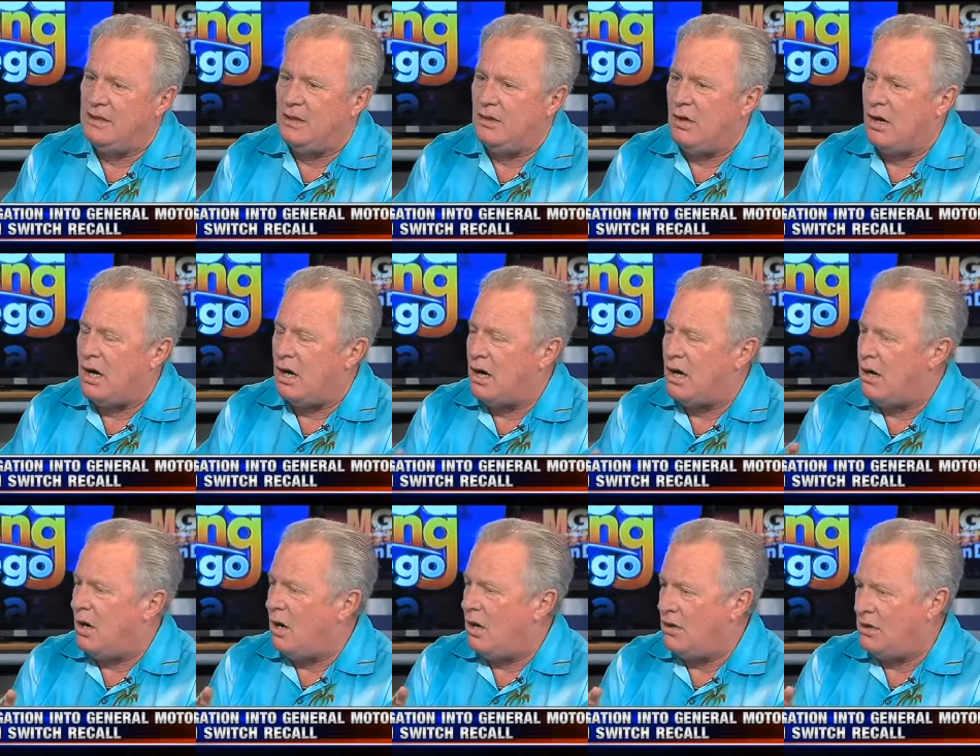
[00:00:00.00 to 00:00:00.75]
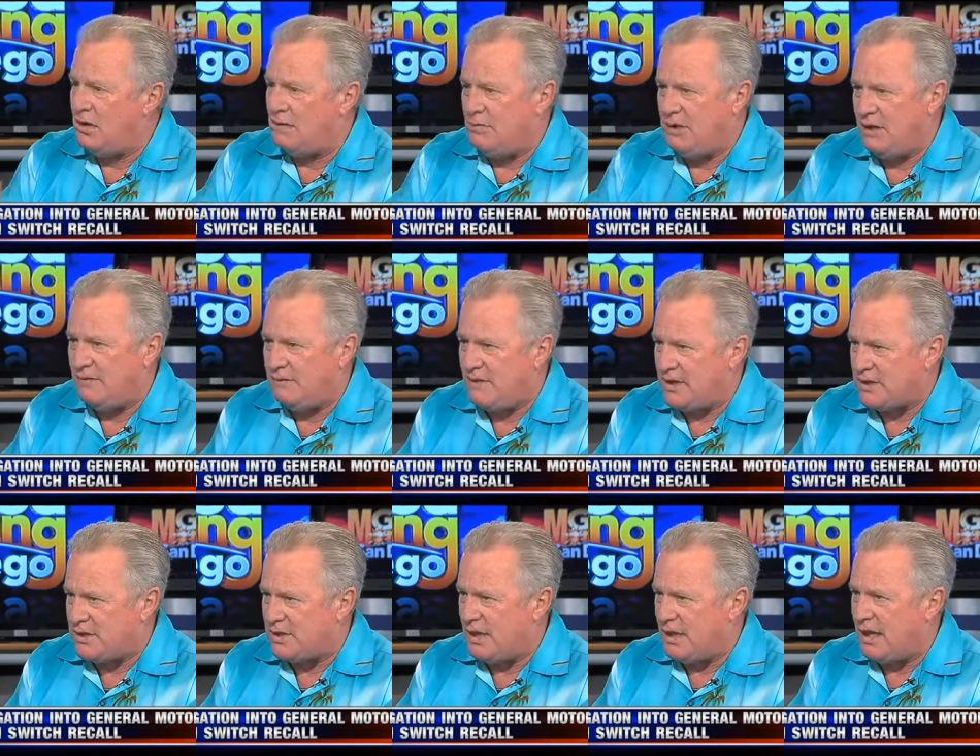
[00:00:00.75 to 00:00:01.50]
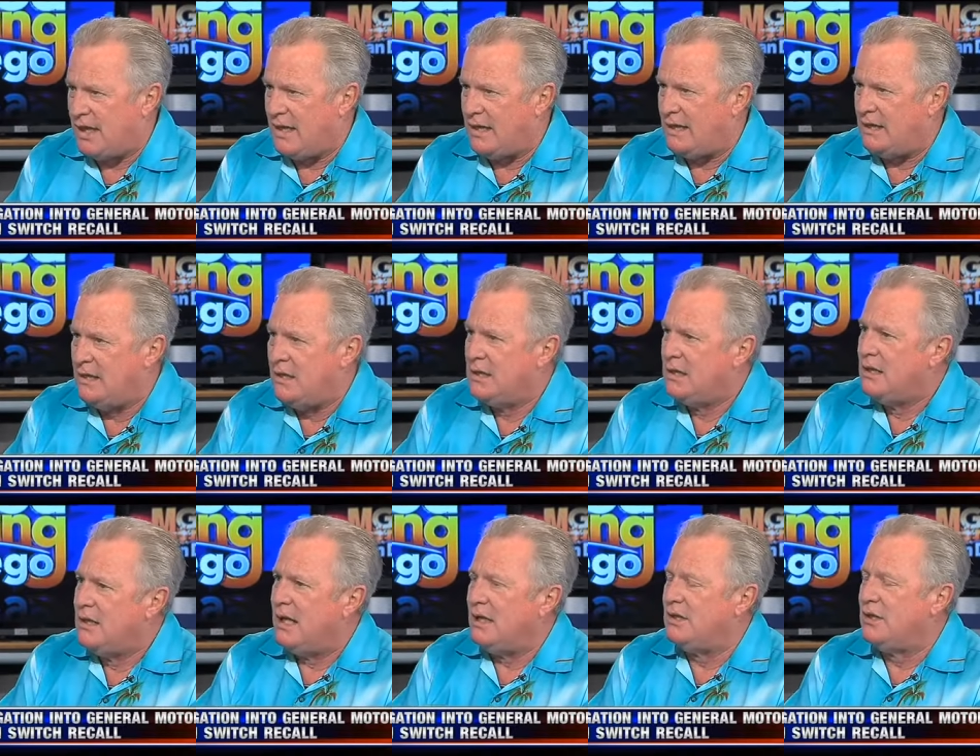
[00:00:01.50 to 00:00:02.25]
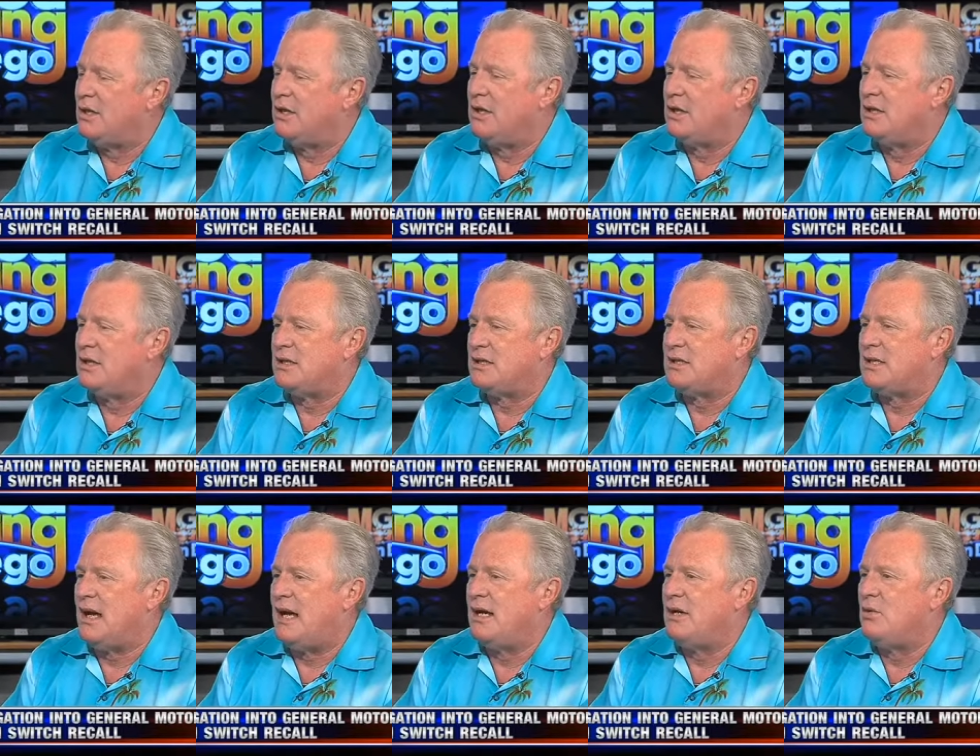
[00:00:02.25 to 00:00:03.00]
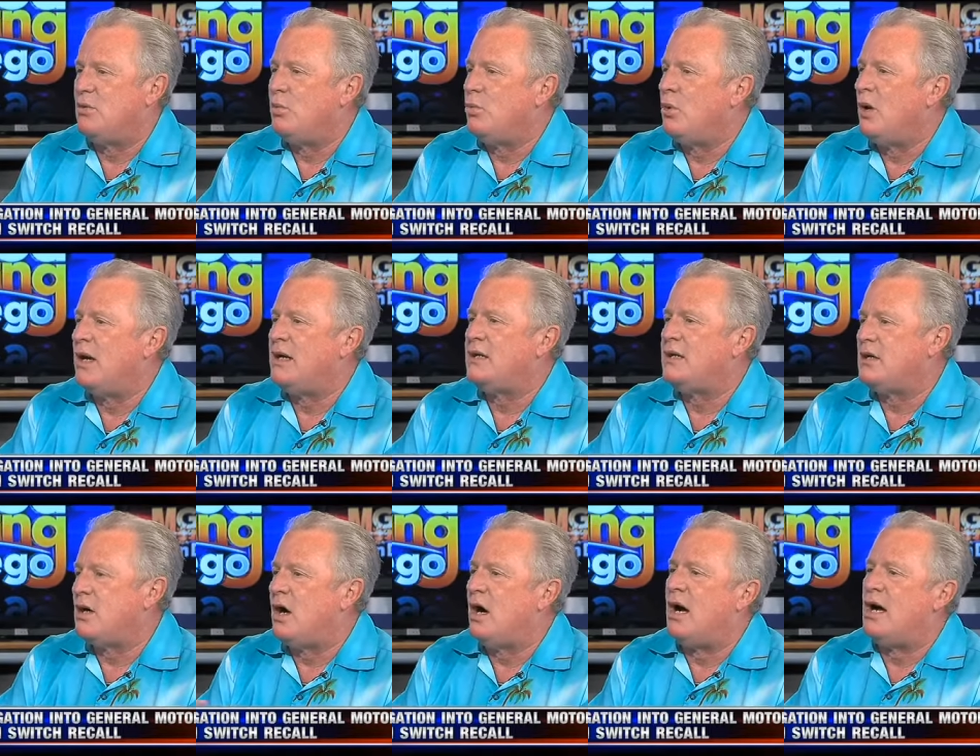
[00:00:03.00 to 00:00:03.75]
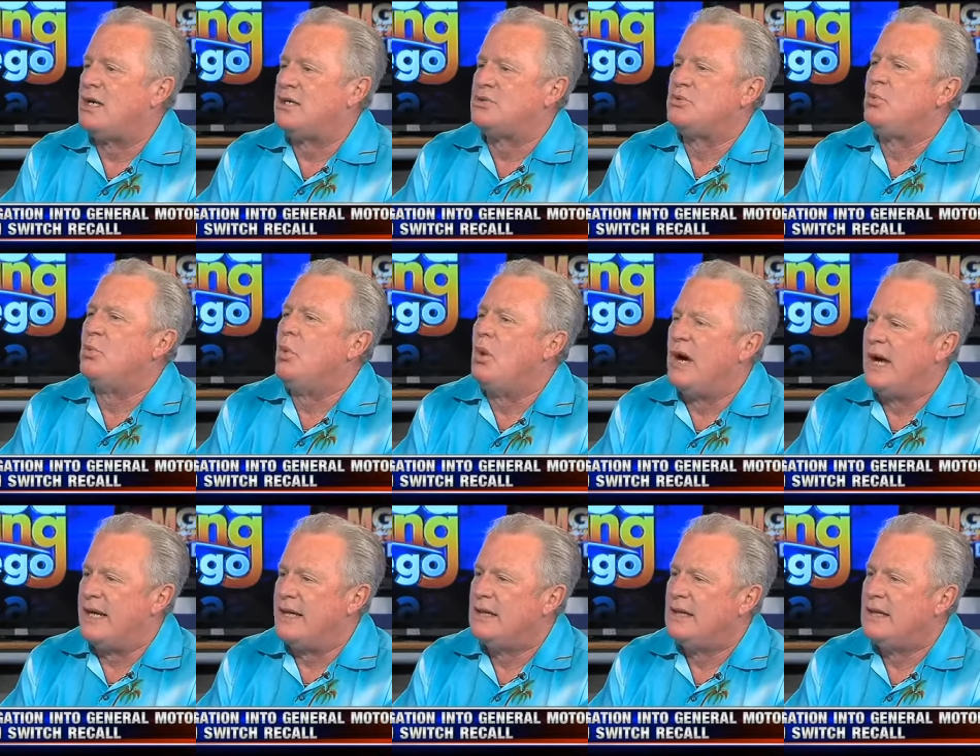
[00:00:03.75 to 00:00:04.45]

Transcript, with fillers: know, are all going to be investigated and they're going to decide what caused what.